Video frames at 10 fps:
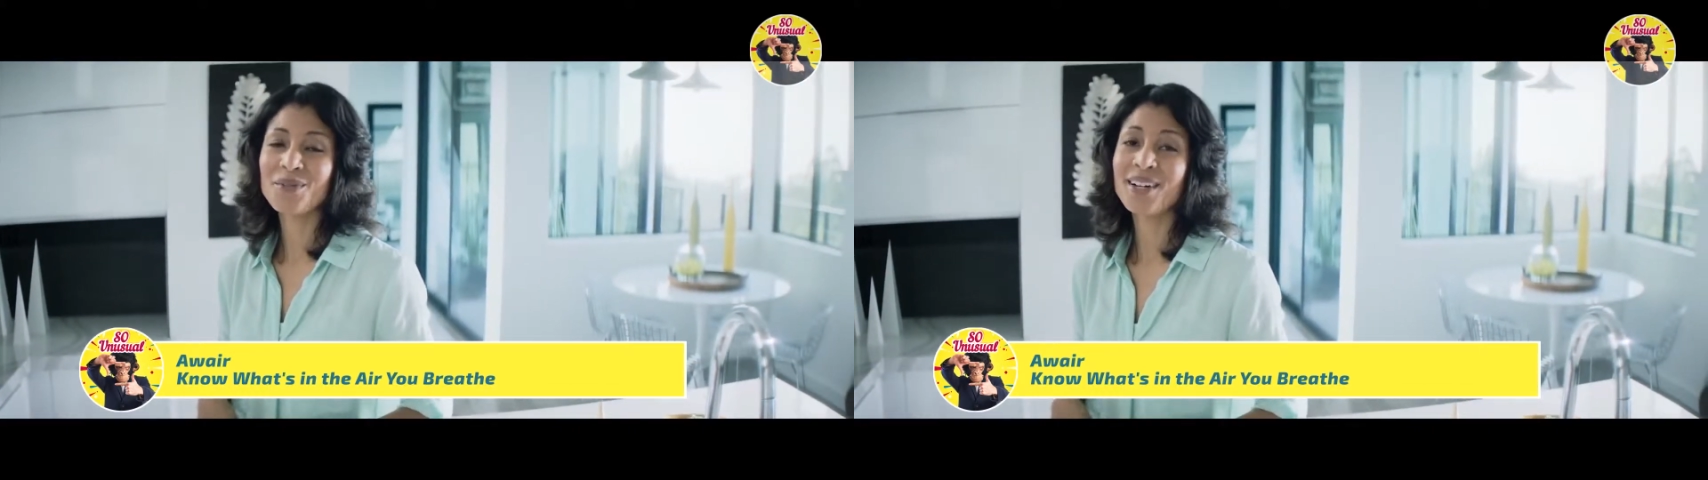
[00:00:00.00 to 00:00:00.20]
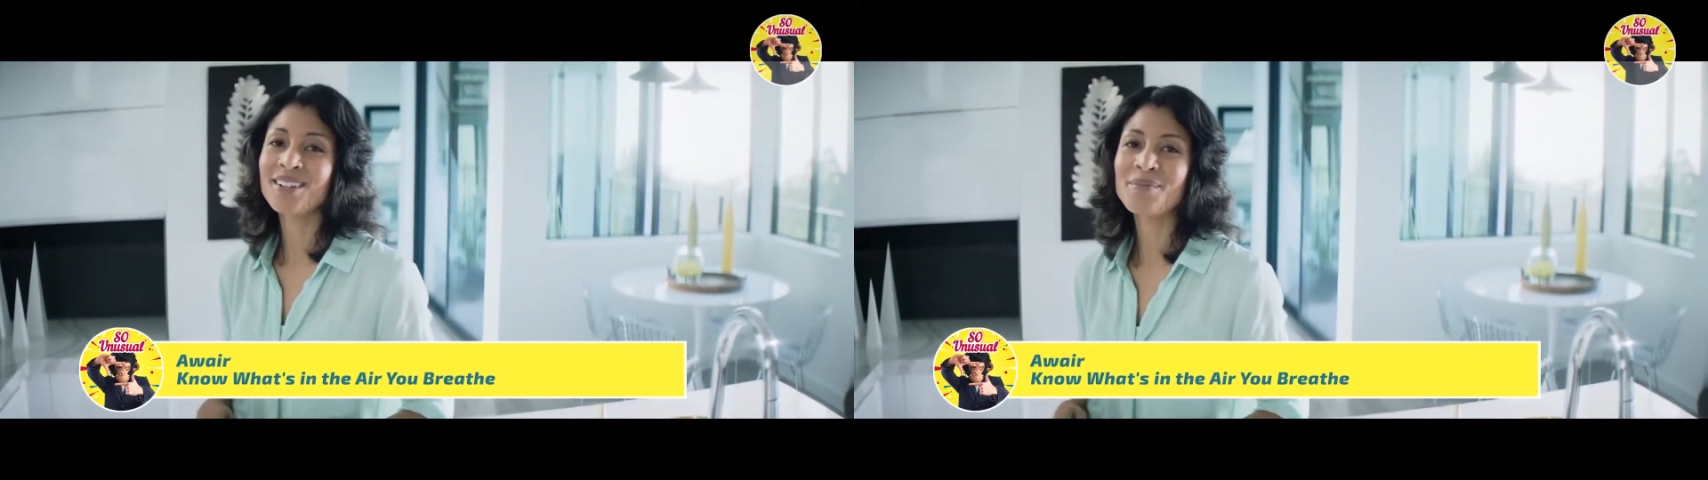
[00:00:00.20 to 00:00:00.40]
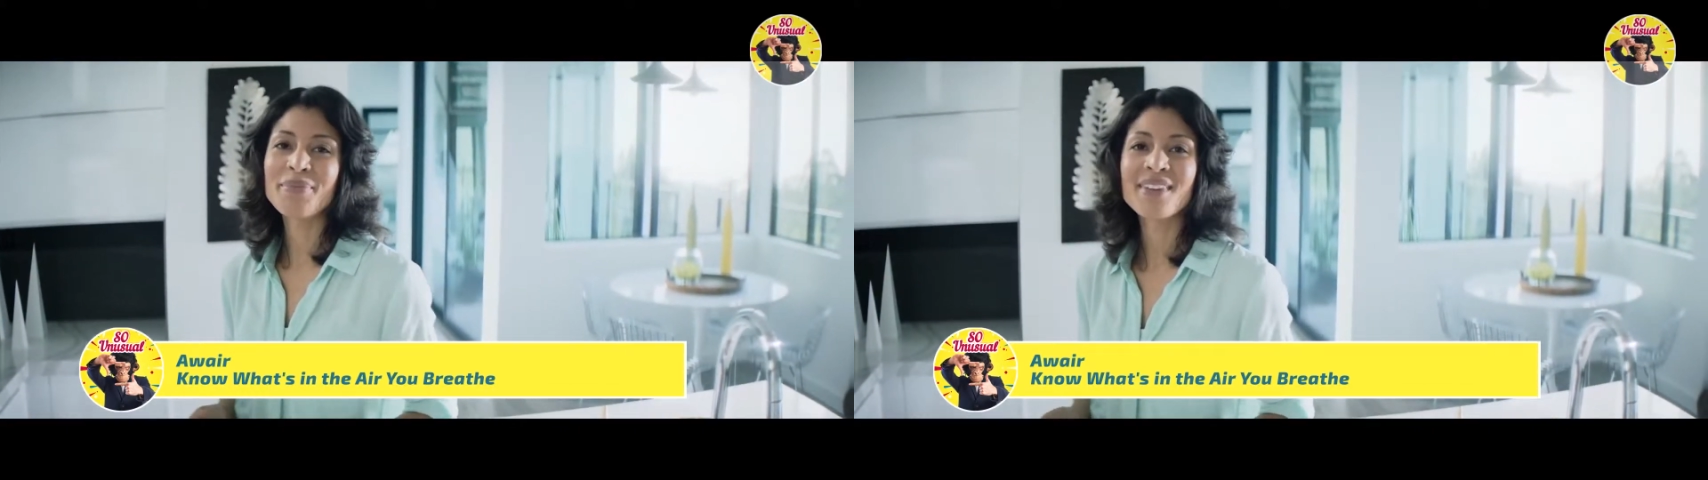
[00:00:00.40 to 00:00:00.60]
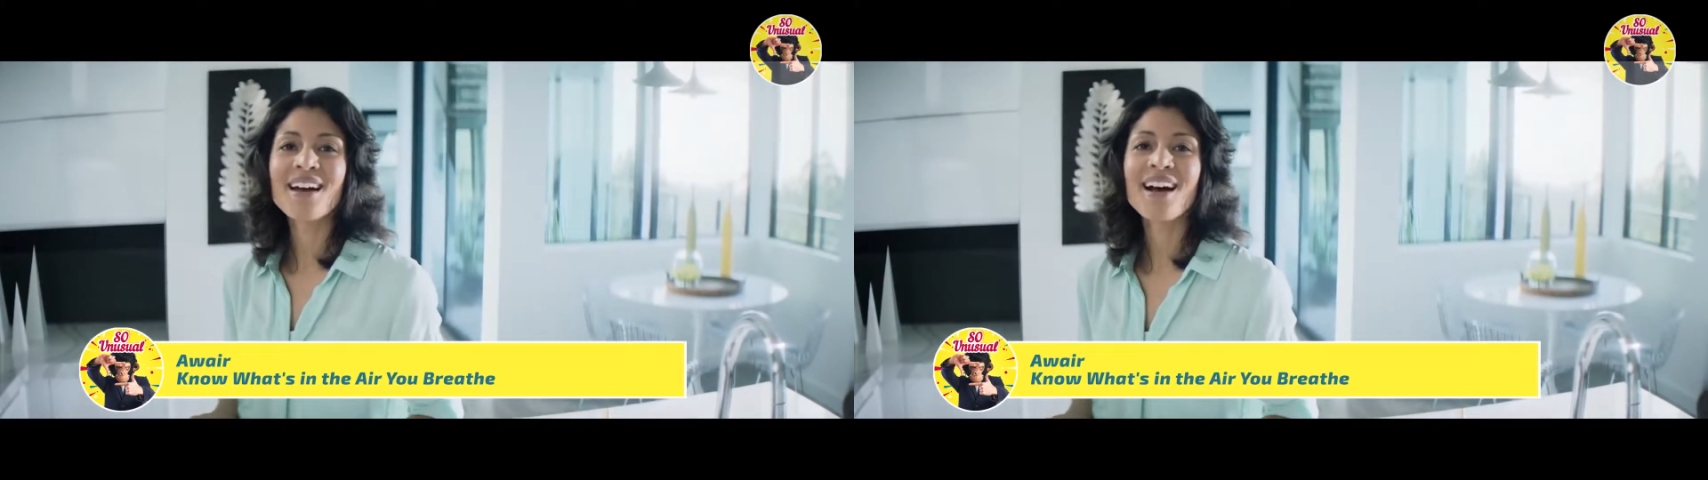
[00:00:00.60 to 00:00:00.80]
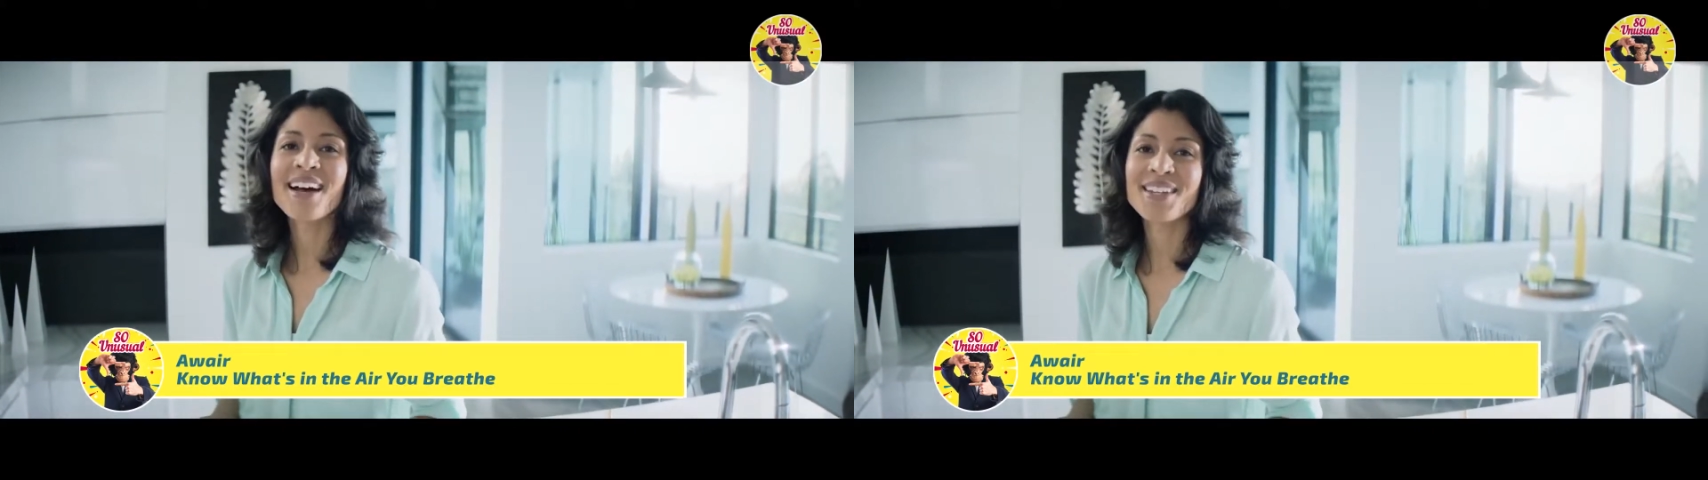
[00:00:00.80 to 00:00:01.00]
Well,
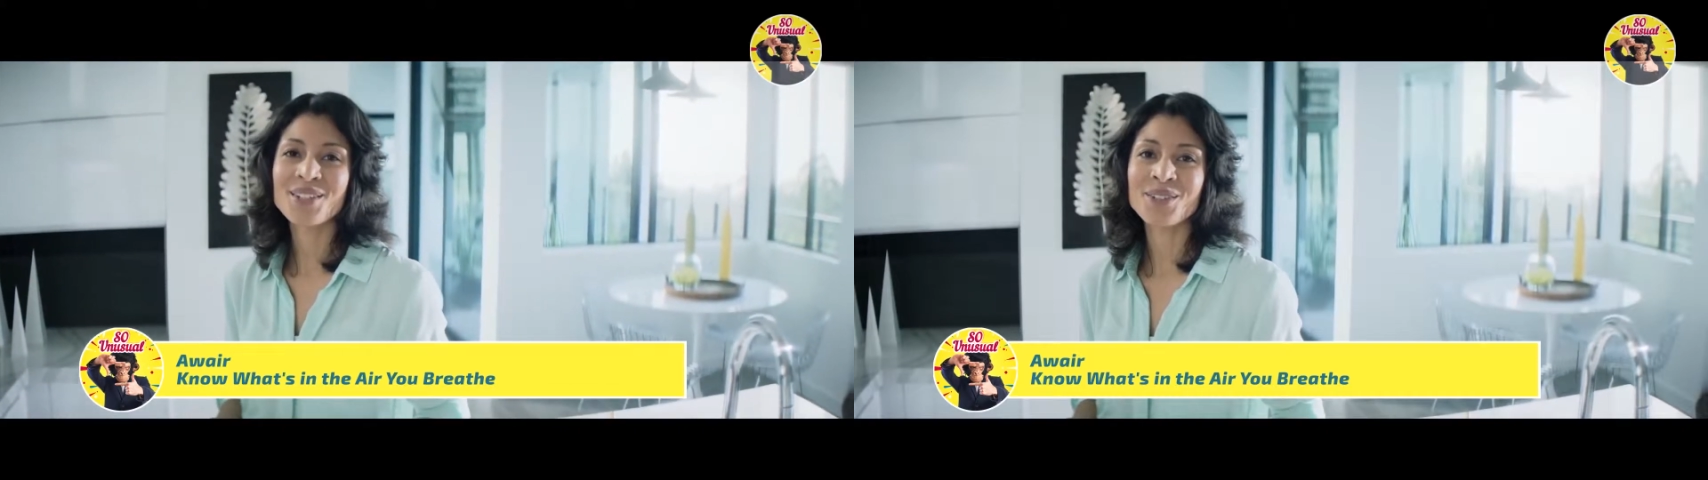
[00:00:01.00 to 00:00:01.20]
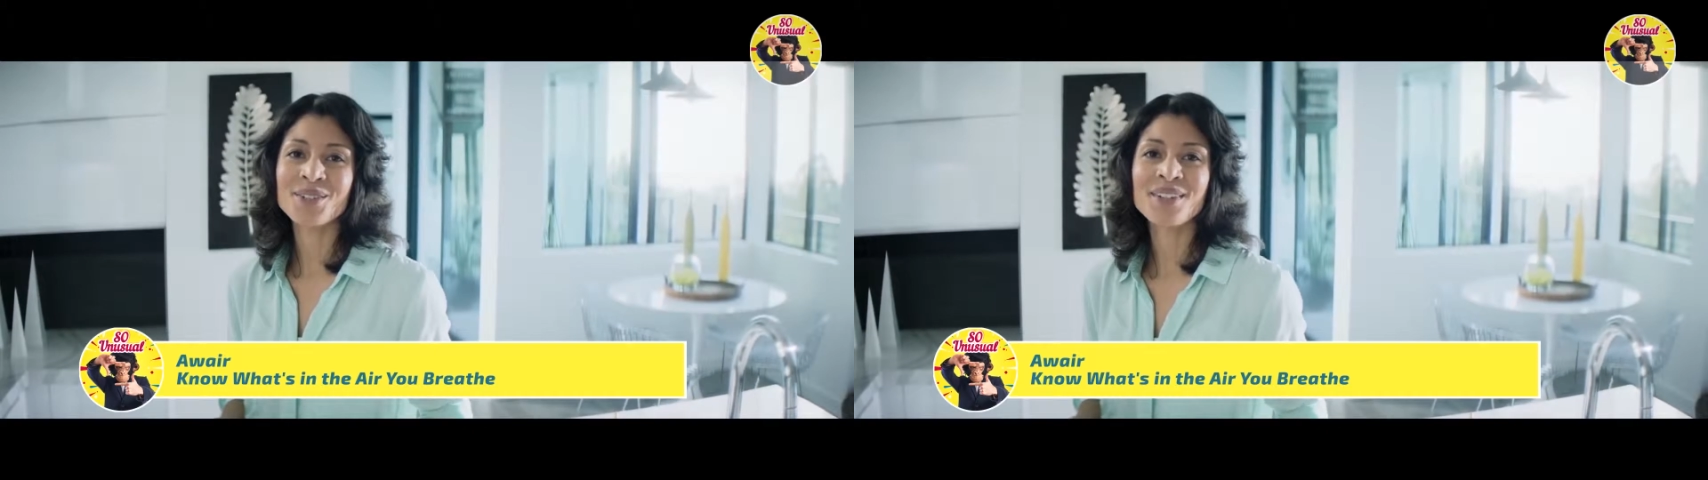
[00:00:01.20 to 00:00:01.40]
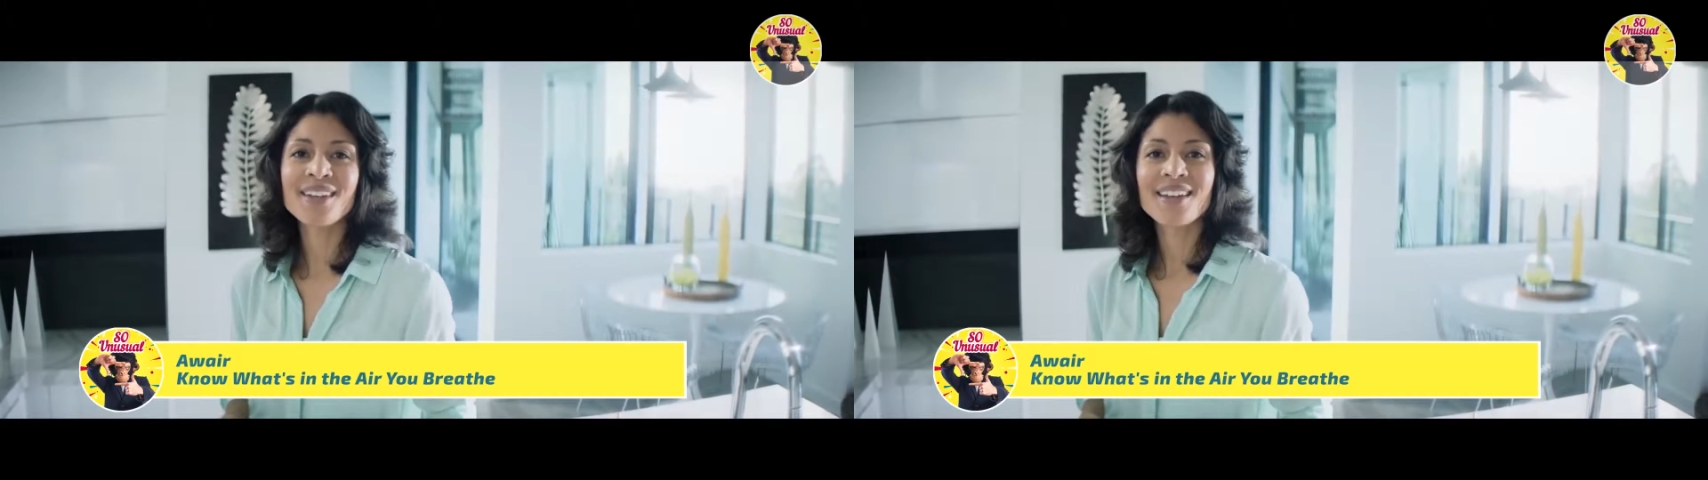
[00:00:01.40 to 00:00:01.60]
I do.